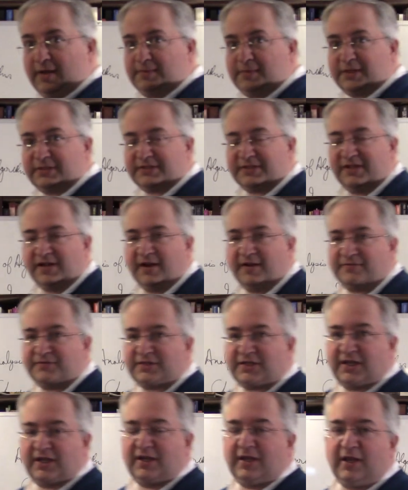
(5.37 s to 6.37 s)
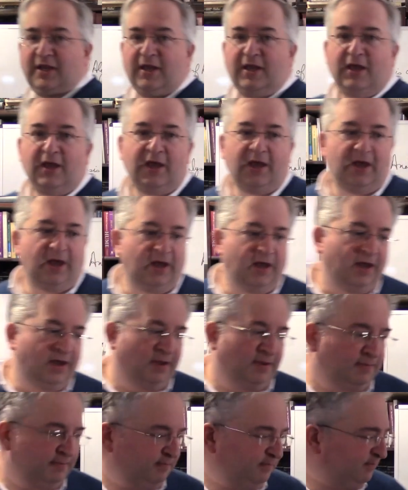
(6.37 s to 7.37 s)
Noson Yanofsky.
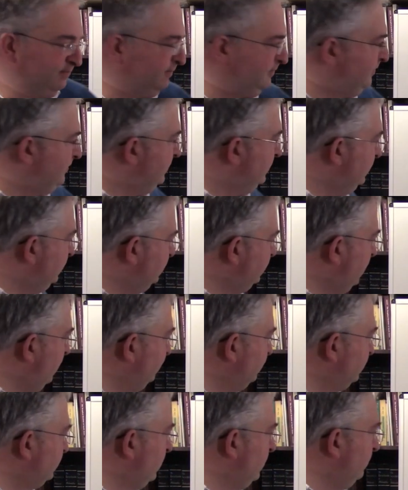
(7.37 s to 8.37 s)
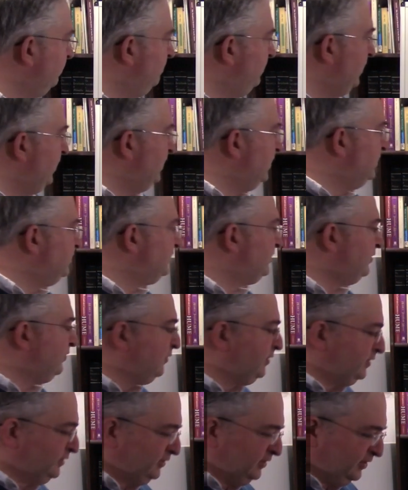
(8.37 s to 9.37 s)
The chapter is called Medians and
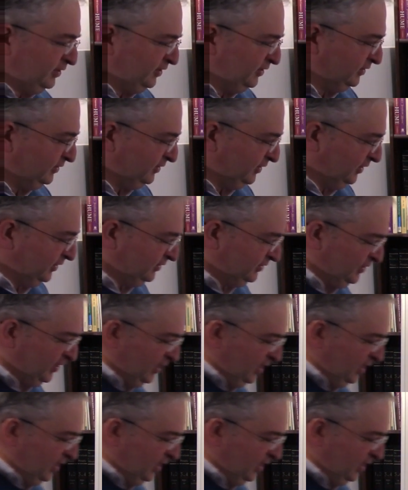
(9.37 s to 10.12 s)
Order Statistics.